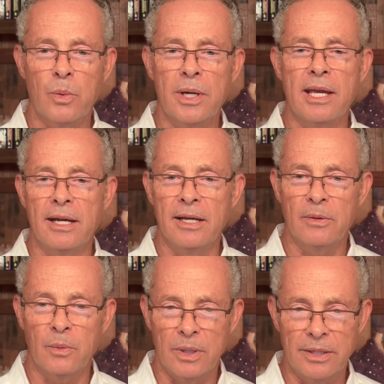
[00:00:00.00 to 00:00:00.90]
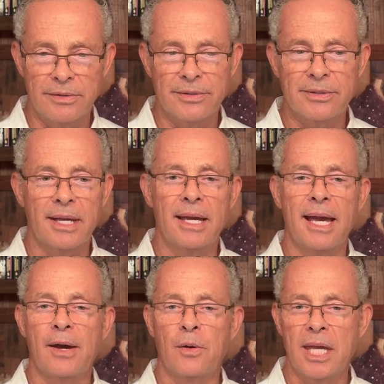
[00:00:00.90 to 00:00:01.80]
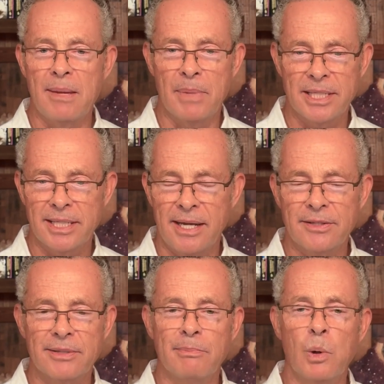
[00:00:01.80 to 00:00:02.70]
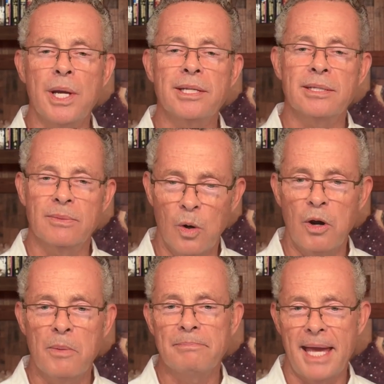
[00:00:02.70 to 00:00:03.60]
working on was how to keep my sinuses moist, warm,